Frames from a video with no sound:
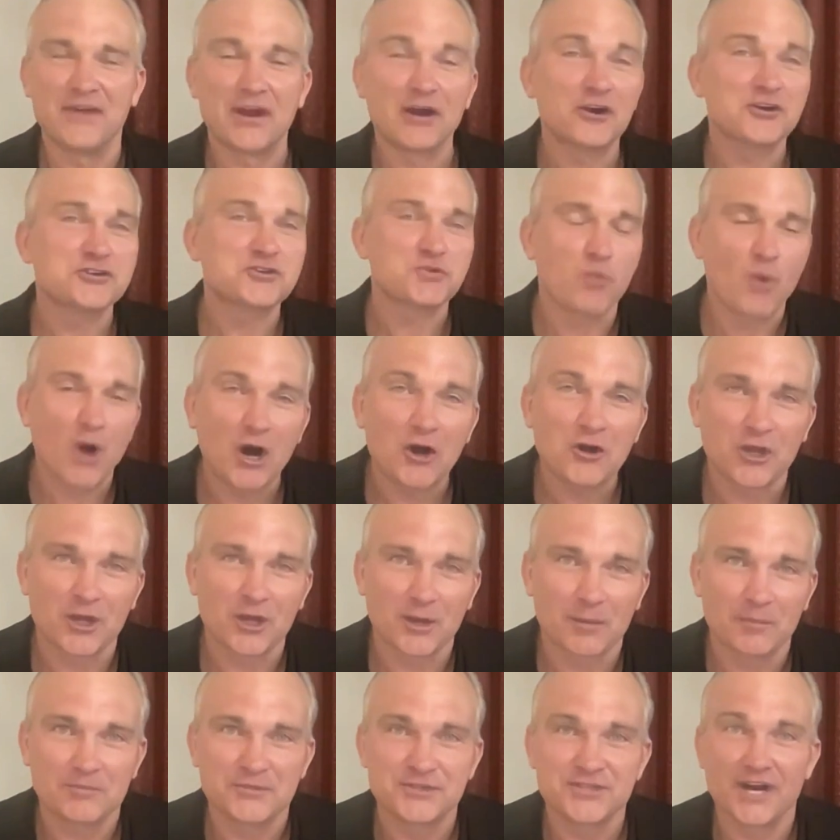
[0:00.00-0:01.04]
Faris,
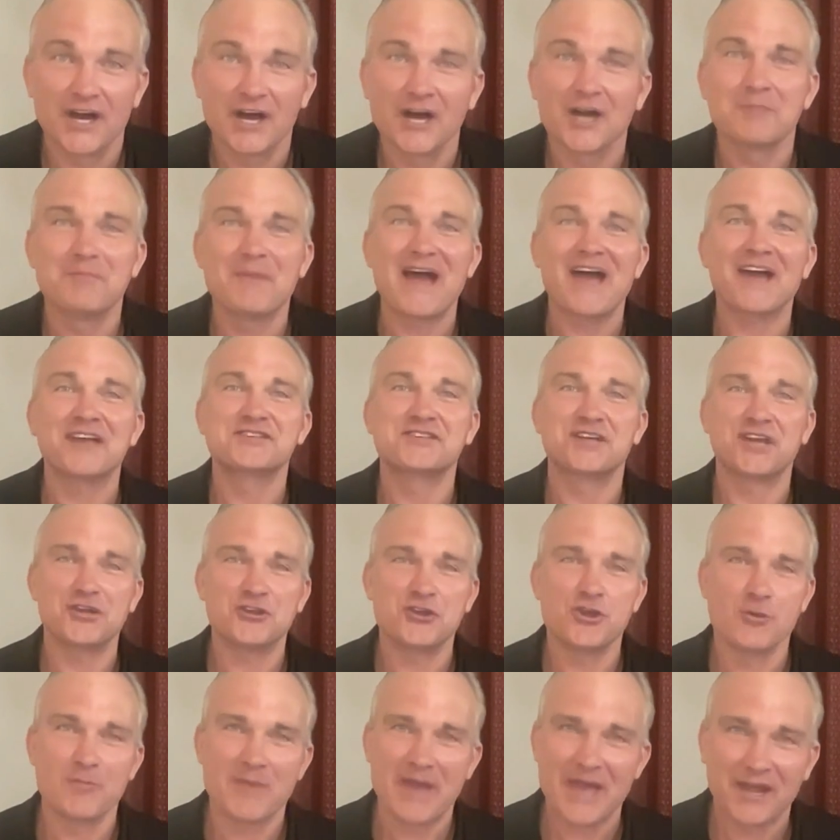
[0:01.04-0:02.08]
welcome to
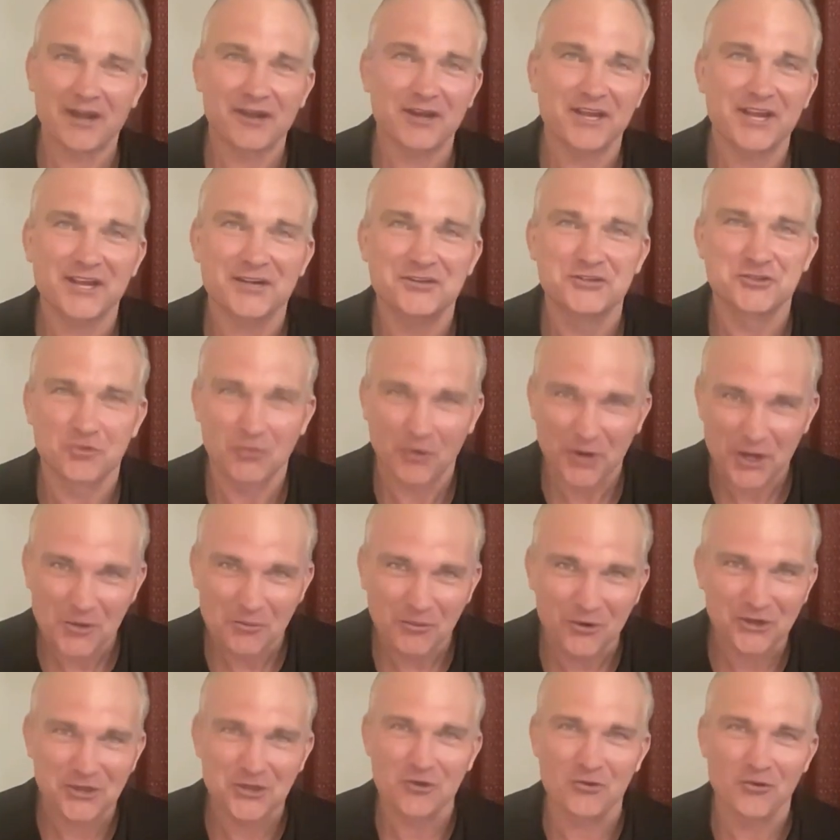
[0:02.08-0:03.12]
Unmasking Humanity,
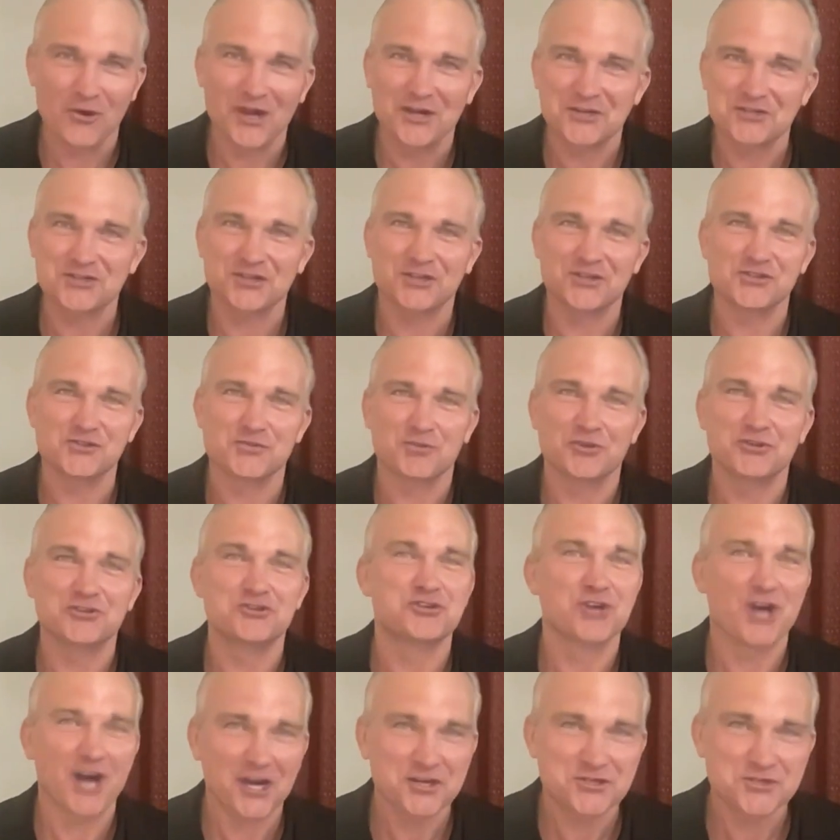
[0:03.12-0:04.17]
21 Questions
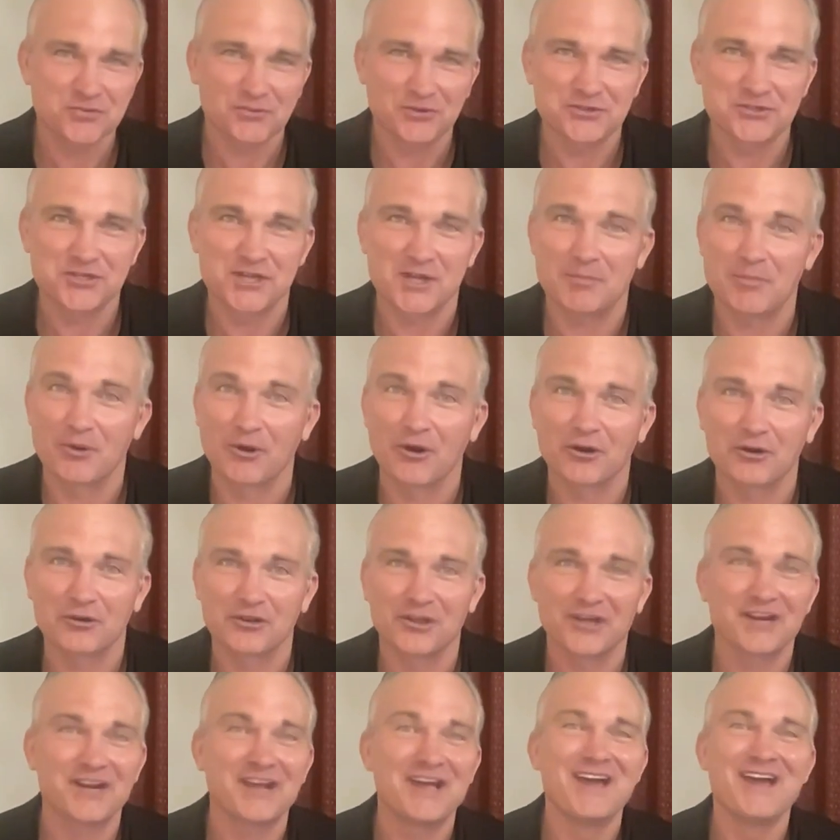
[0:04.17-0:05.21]
with Joshua T.
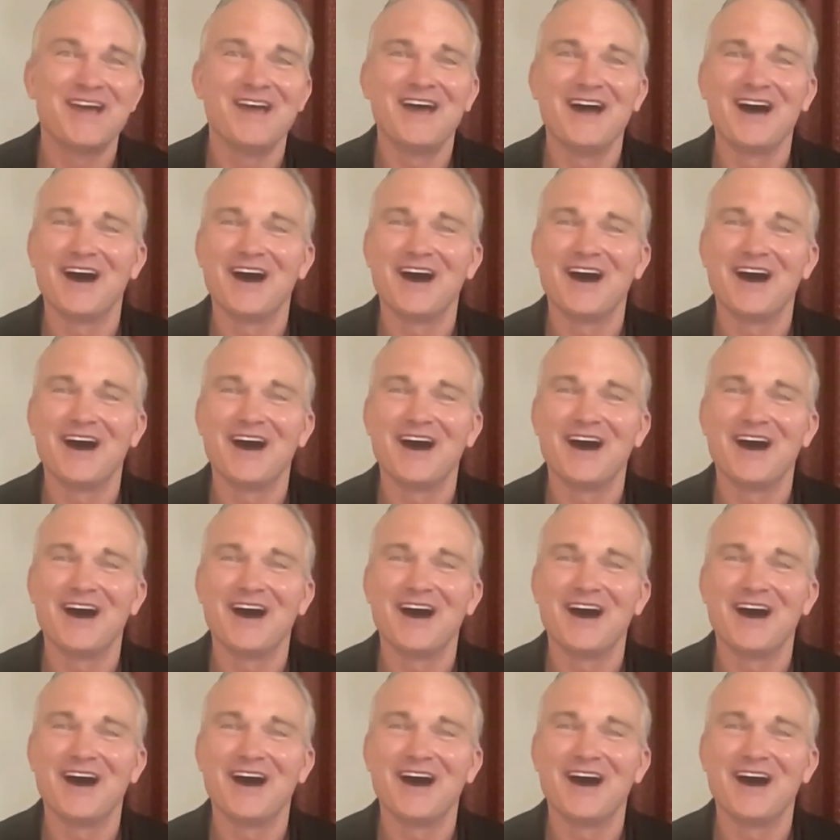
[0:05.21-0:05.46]
Berglan.